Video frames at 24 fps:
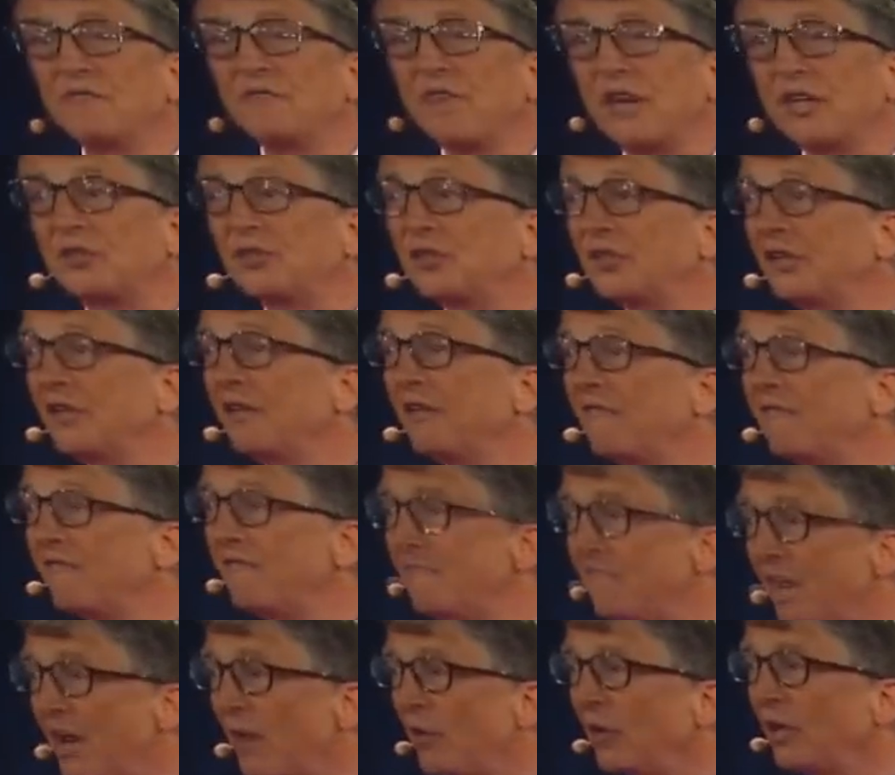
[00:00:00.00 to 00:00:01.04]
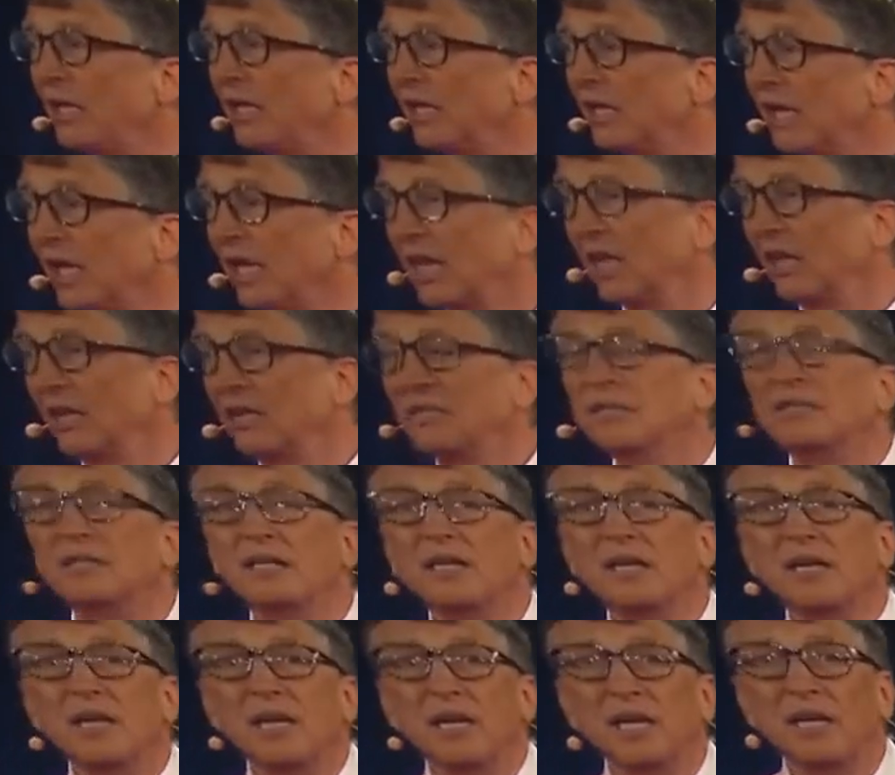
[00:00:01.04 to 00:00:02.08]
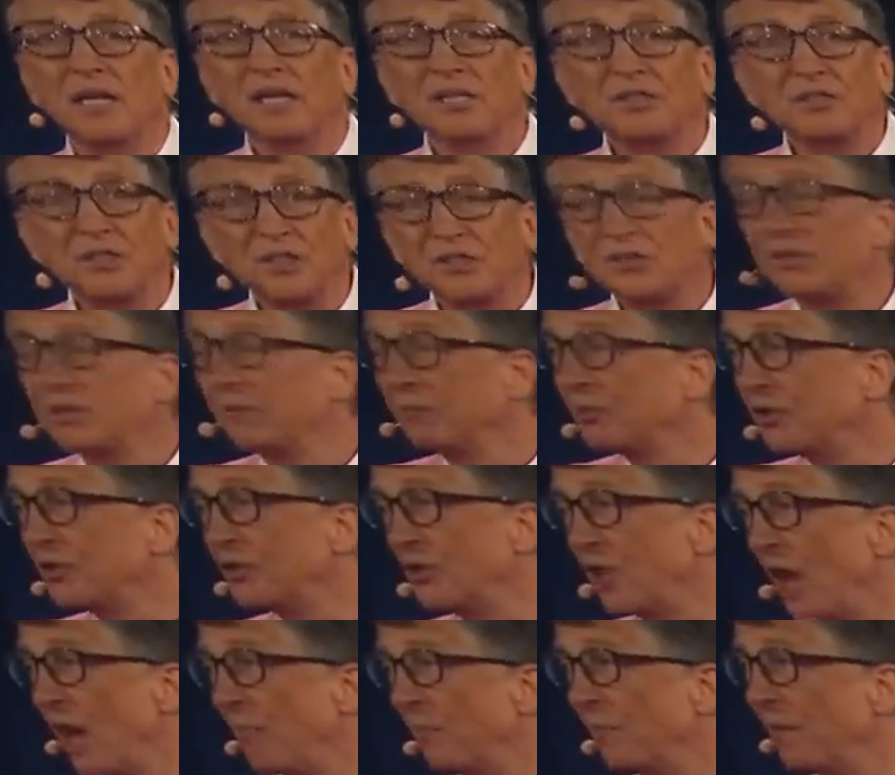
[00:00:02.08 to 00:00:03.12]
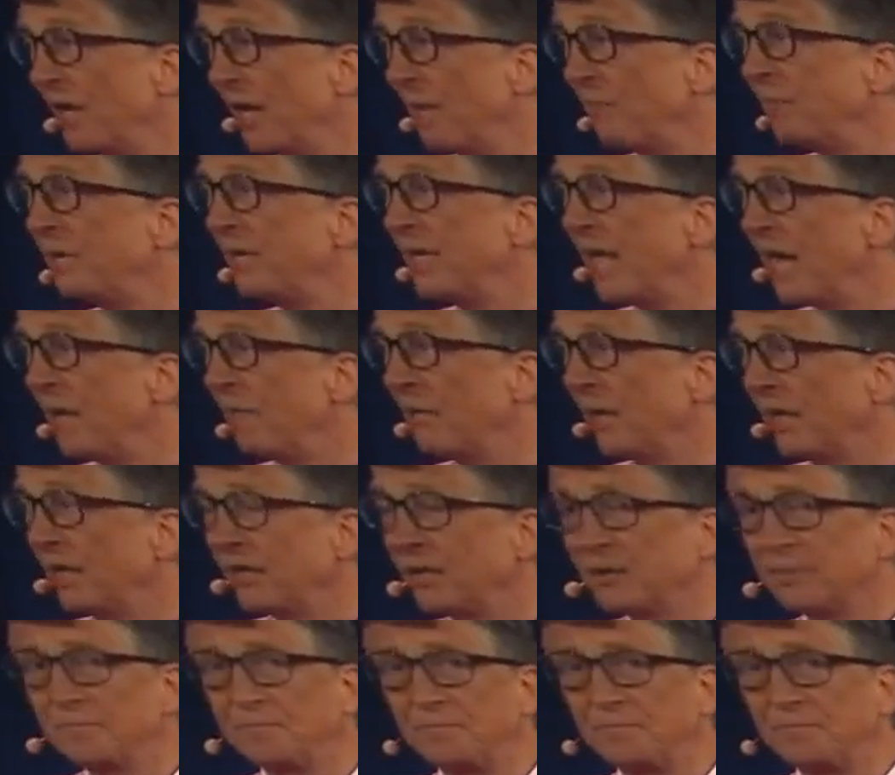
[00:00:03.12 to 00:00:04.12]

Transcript: invested very little in a system to stop an epidemic.